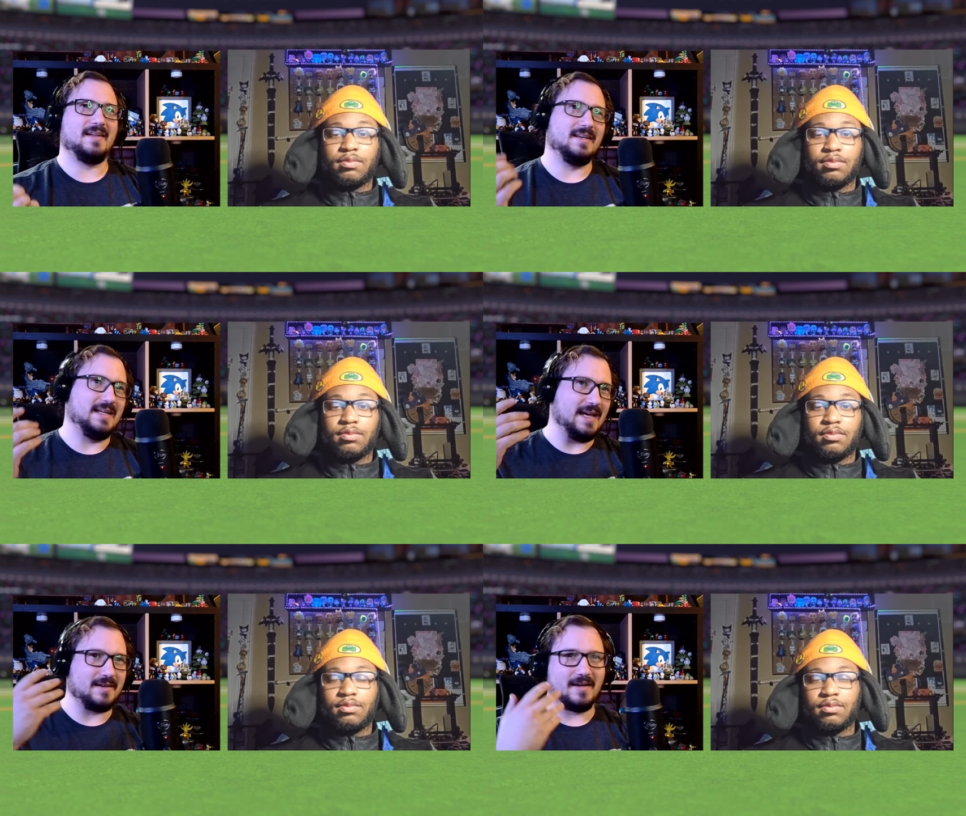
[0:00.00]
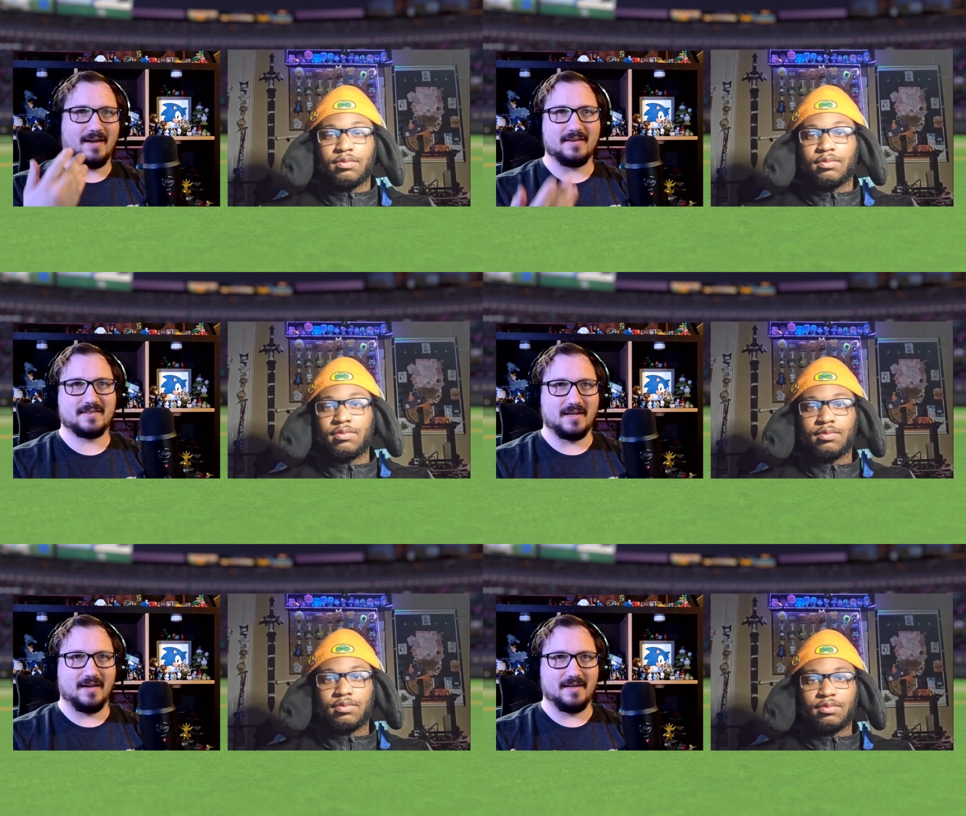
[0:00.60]
Speaker 1: could get cost
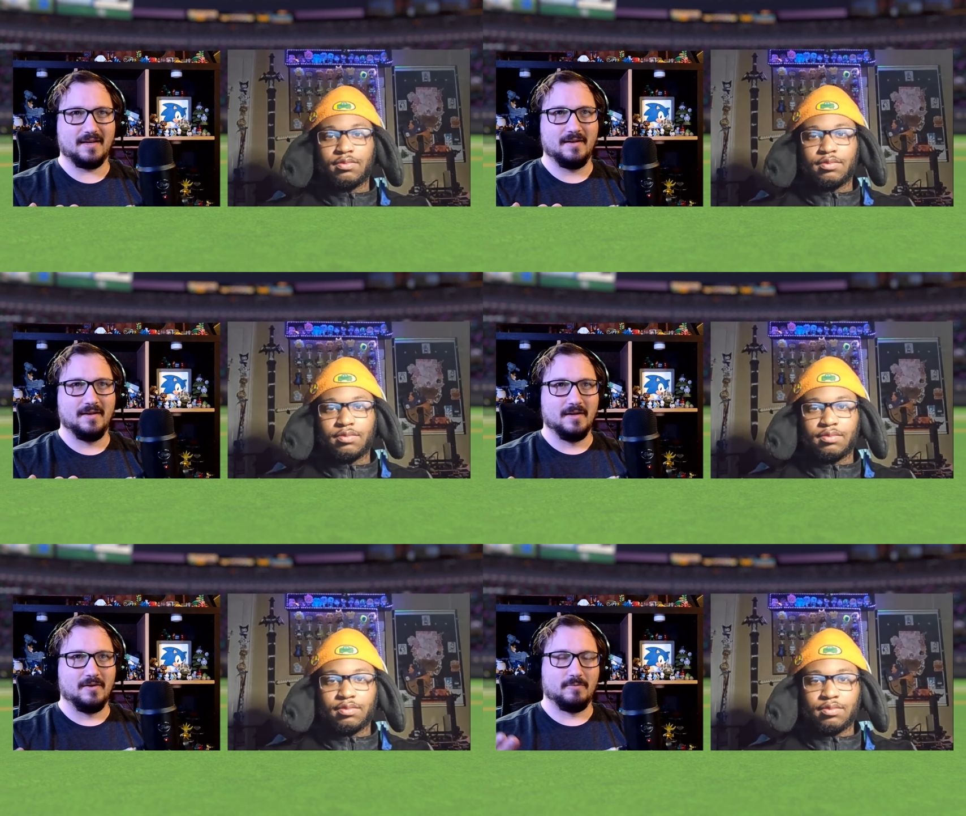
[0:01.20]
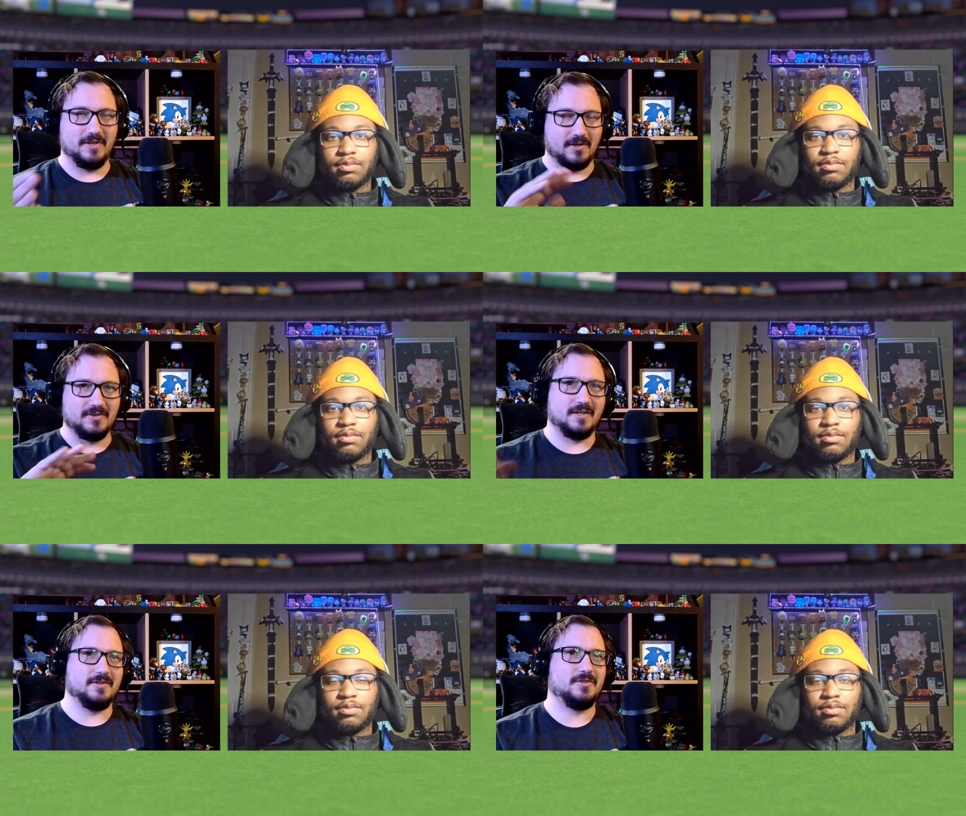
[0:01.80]
cutting with those
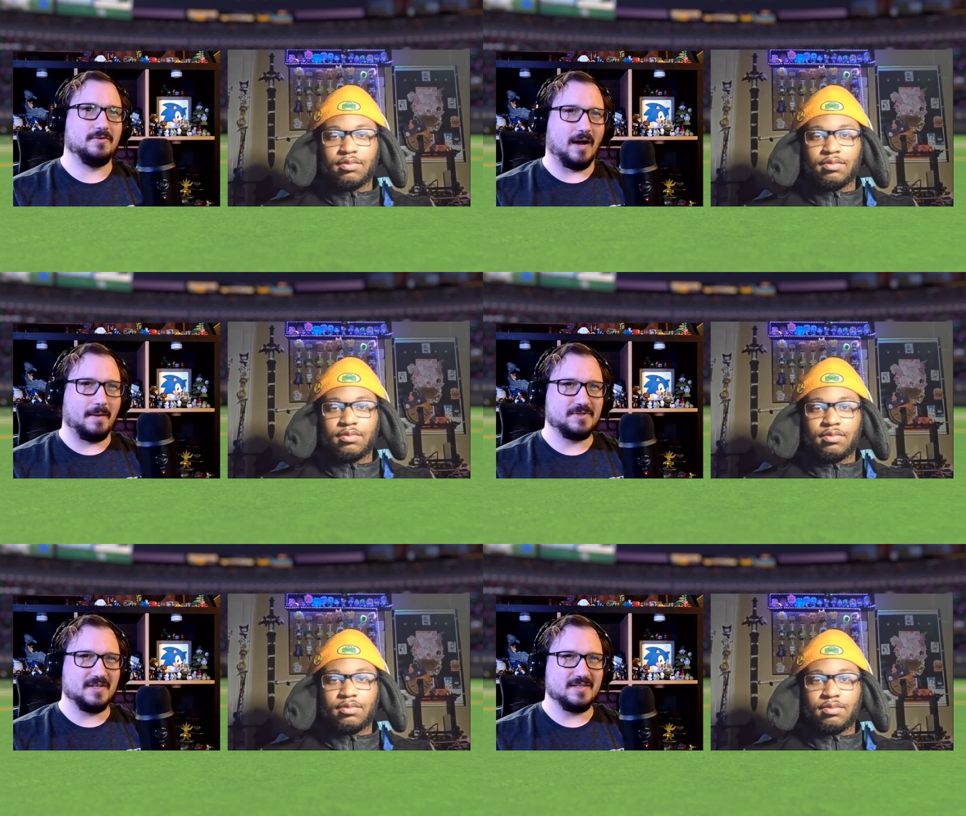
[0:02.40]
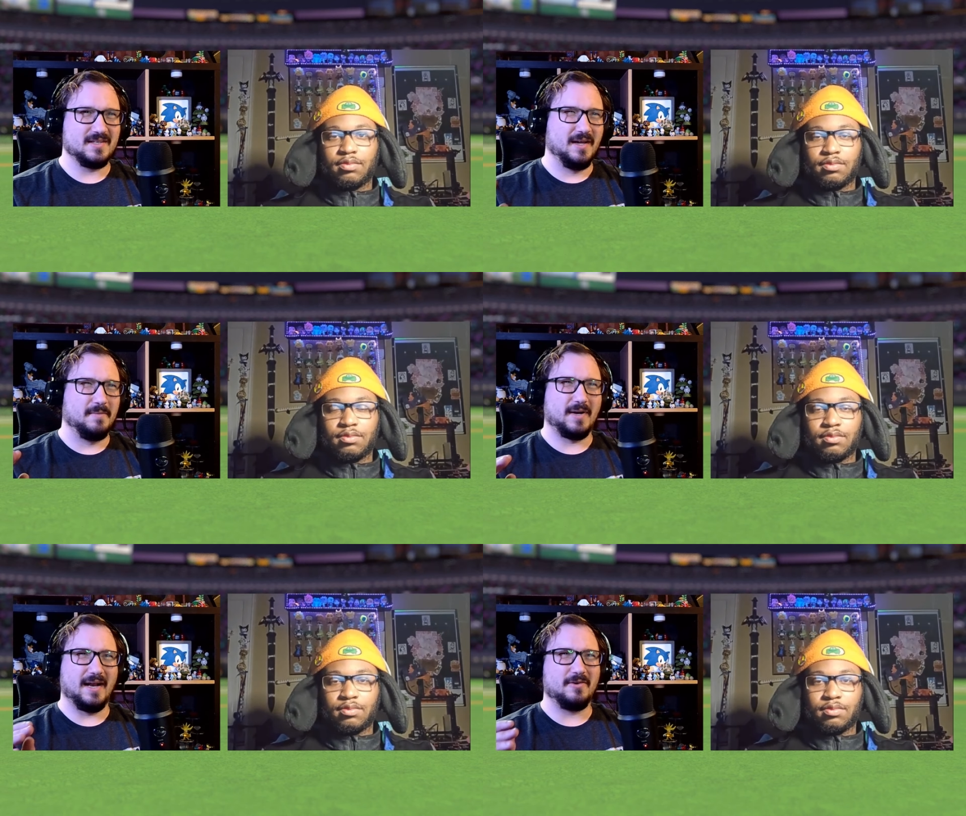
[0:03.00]
other two options,
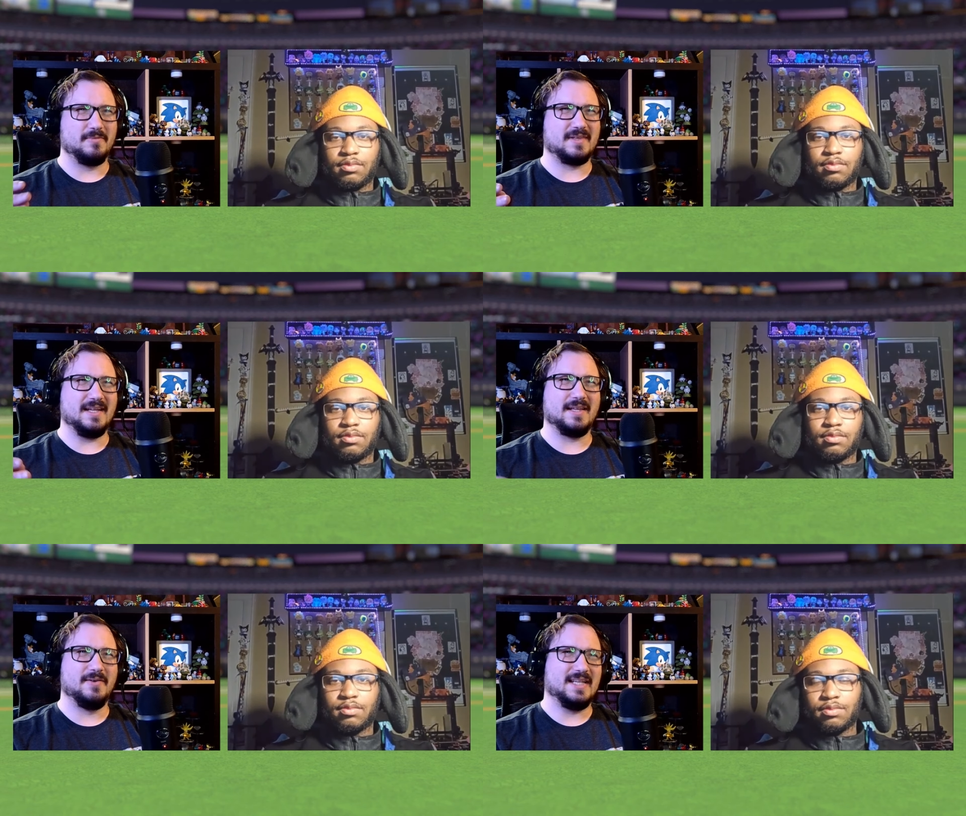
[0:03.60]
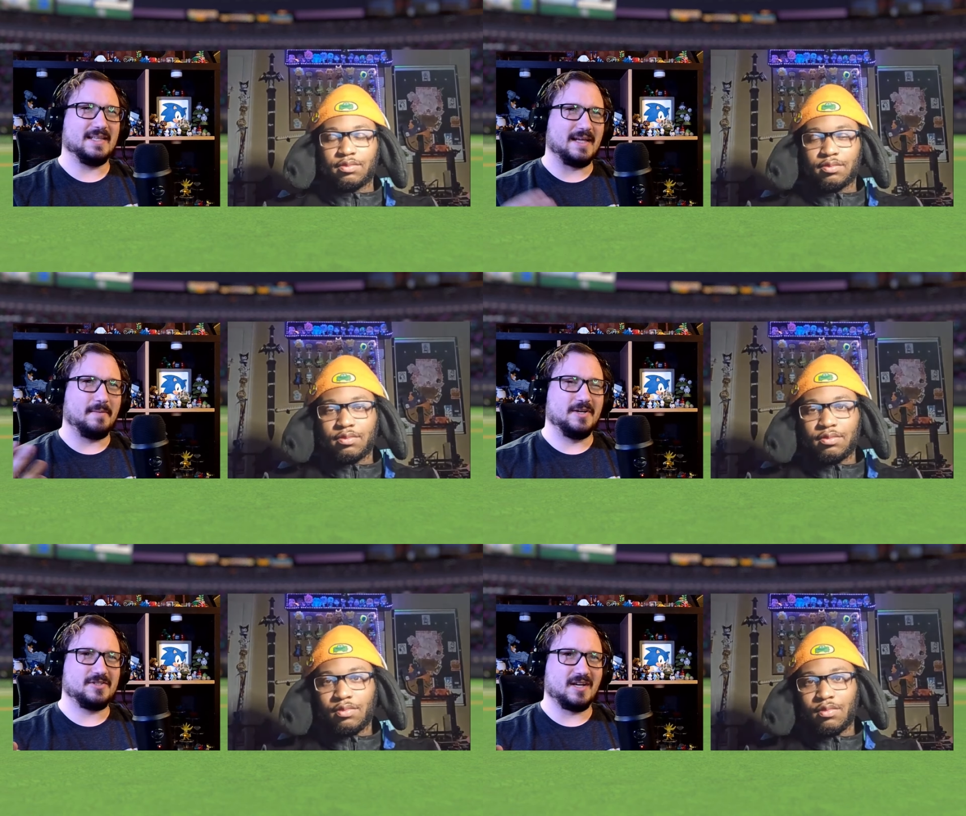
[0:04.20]
but I don't think they would get that
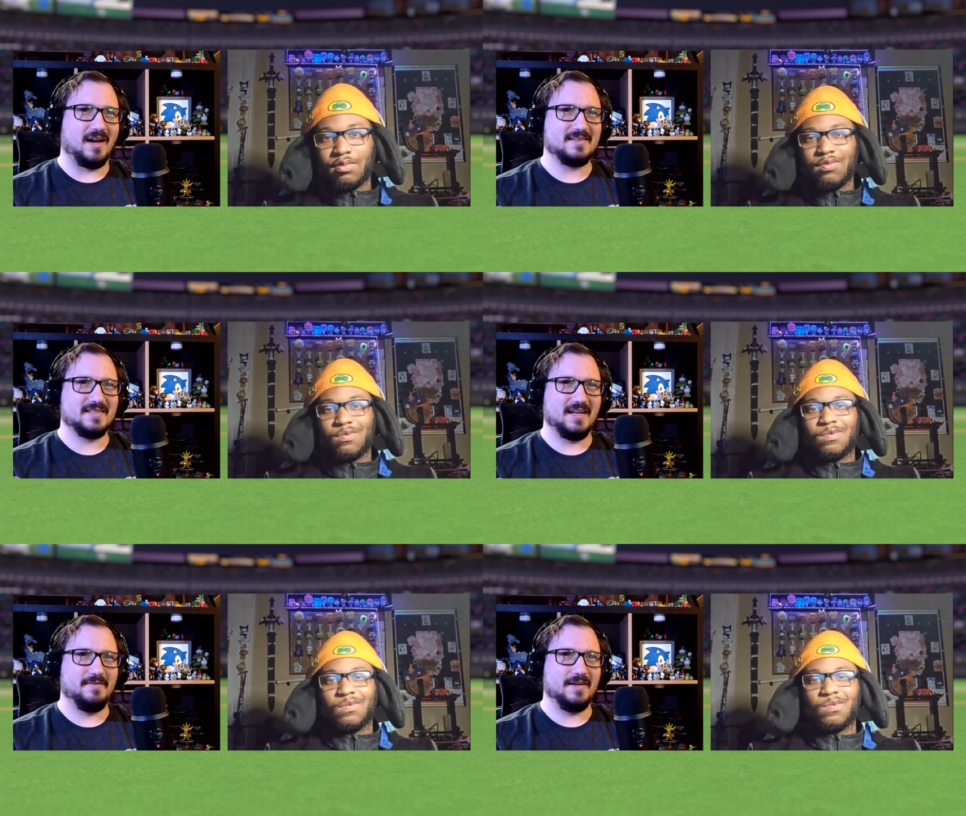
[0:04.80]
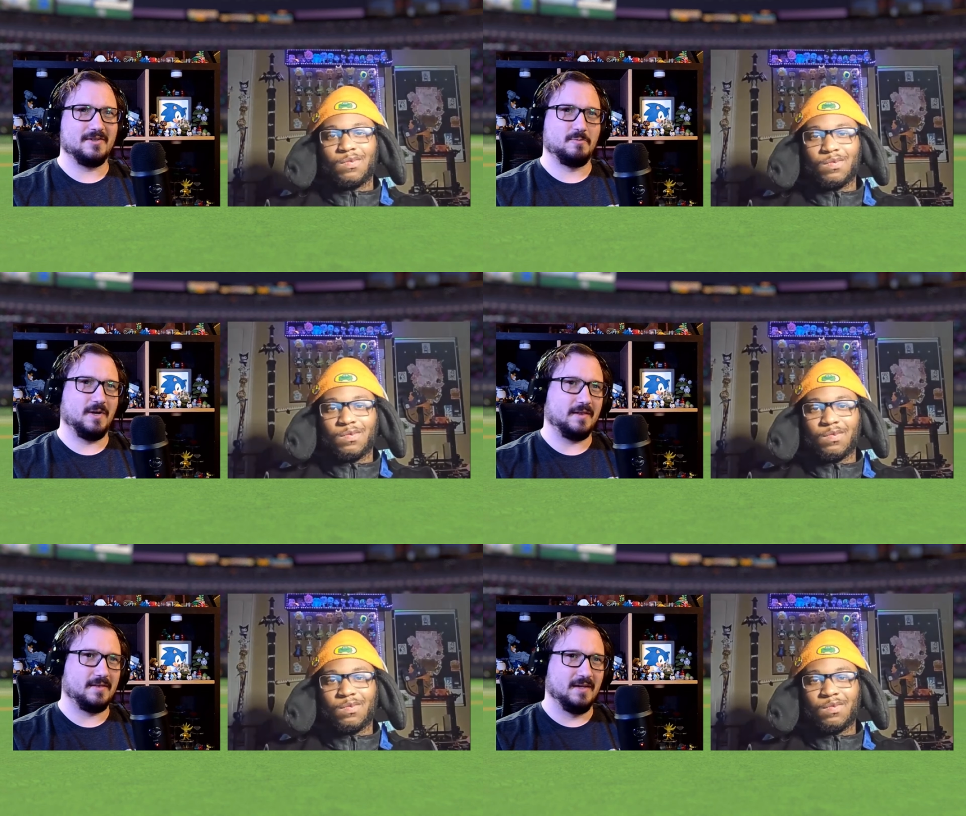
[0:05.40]
much cost savings with